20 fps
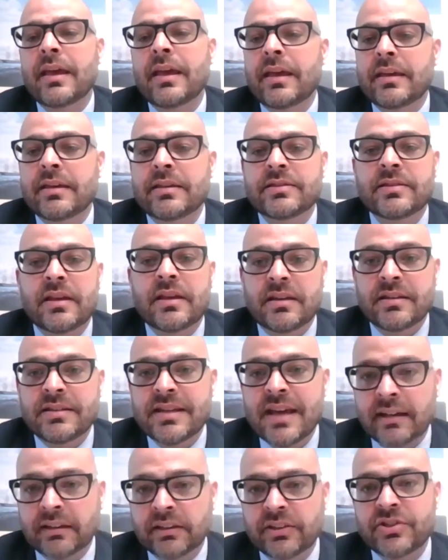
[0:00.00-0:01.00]
is
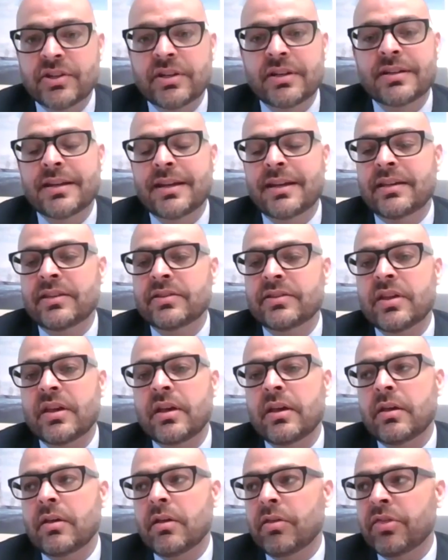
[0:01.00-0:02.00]
intelligent, is
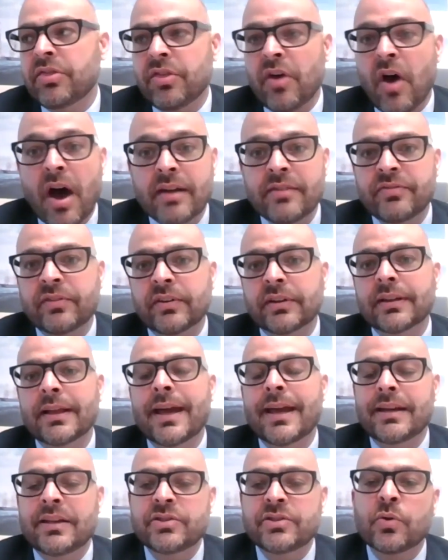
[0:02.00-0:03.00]
thoughtful,
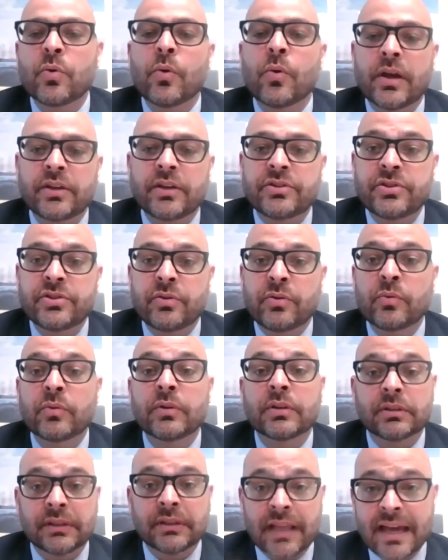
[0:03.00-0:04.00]
and is going to,
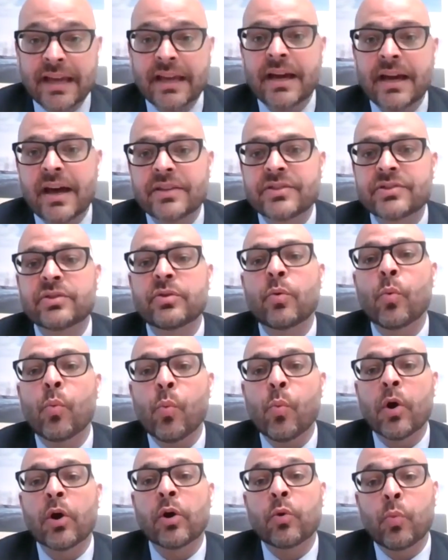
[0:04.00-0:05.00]
like us,
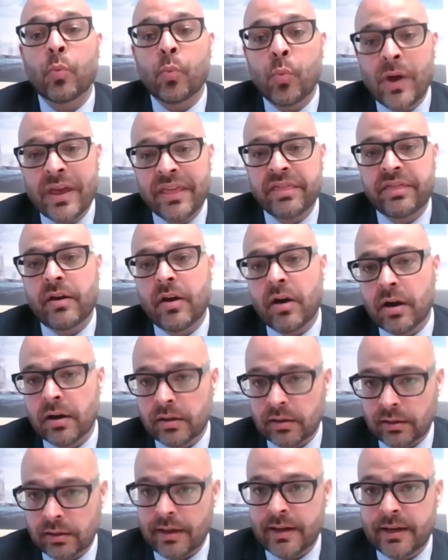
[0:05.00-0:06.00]
work with our
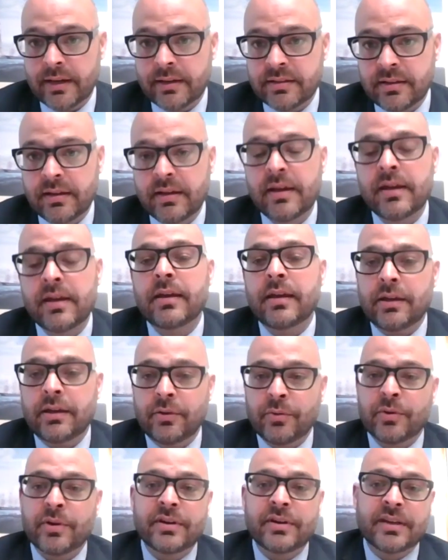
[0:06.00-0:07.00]
client in
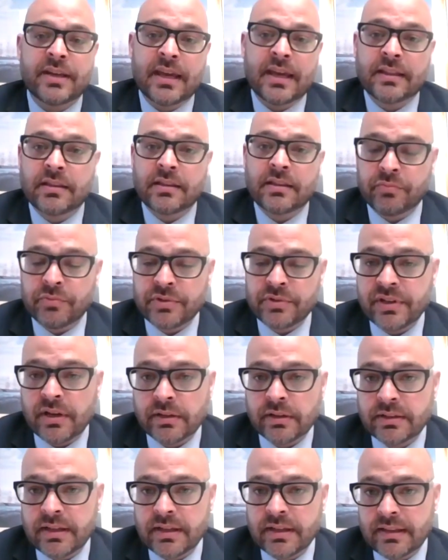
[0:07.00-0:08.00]
order to get the
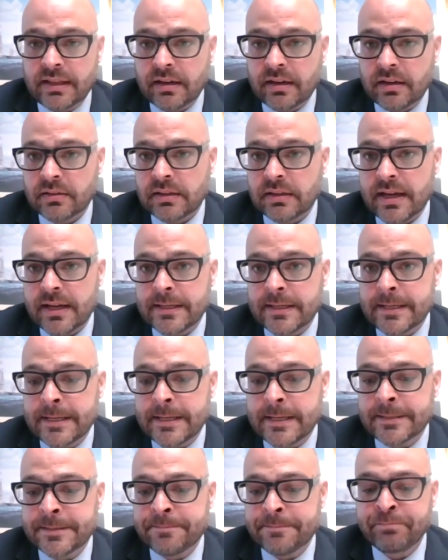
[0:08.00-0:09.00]
result that that client
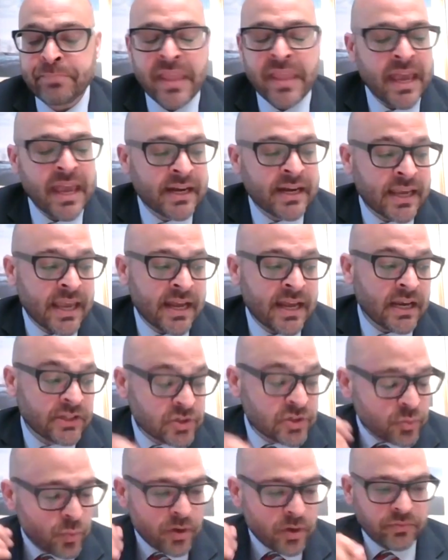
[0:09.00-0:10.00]
needs. And again, I
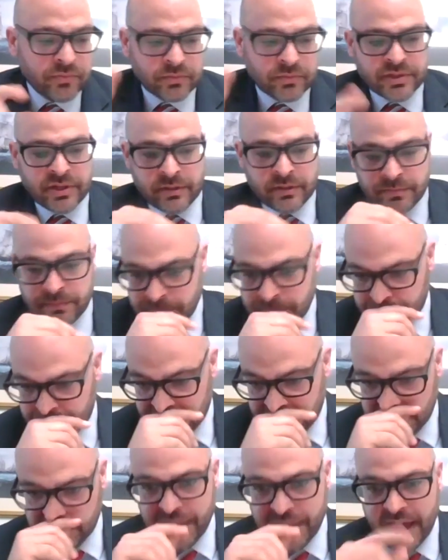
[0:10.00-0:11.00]
just wanted to
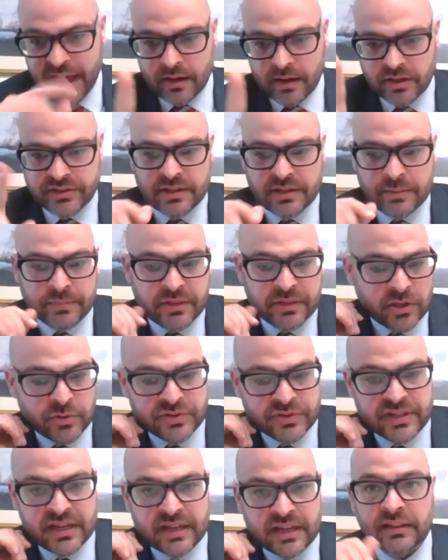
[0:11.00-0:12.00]
piggyback on something you
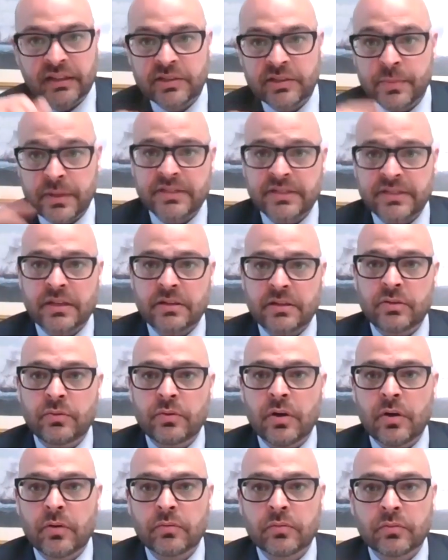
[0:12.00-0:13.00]
said, Liz, because I do
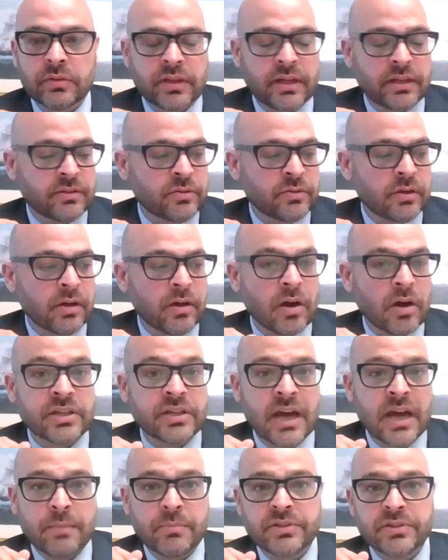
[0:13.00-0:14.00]
know that our
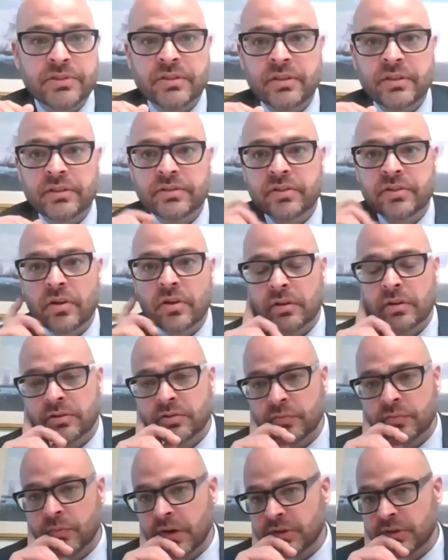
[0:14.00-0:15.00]
time is starting
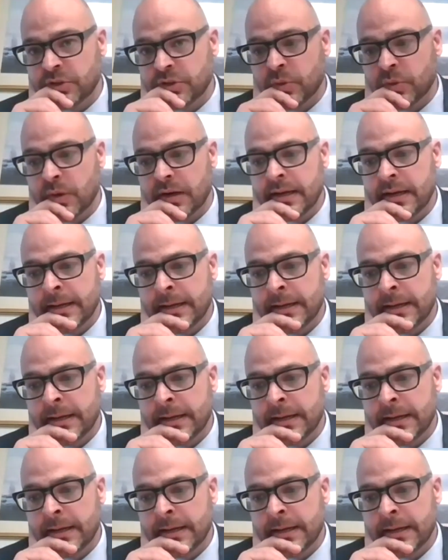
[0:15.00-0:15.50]
to run short.